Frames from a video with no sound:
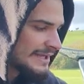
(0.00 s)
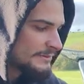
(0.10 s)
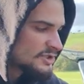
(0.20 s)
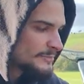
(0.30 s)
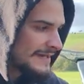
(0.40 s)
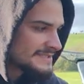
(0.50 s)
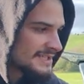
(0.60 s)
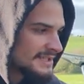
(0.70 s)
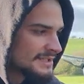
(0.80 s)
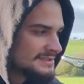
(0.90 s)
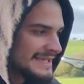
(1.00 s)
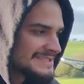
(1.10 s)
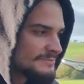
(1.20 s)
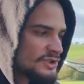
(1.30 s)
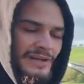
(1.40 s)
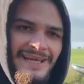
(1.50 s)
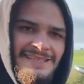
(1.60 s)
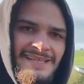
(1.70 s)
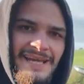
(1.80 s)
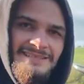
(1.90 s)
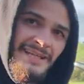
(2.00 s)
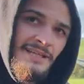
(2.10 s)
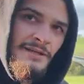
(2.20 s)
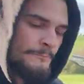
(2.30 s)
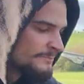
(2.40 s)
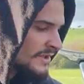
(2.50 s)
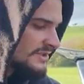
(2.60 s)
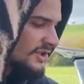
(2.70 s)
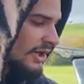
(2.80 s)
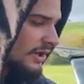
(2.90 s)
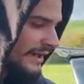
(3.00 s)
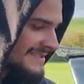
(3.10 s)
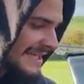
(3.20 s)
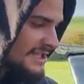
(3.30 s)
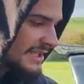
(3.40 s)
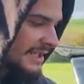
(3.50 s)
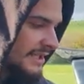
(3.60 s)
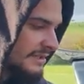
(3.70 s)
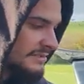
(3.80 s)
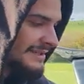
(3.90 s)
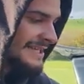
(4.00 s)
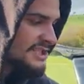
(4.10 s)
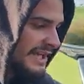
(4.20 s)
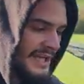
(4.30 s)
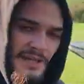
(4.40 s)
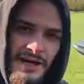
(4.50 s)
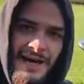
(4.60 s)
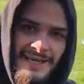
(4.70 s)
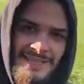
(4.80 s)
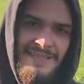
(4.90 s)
20 mil spacer, takes them to ET18. So essentially, 9J at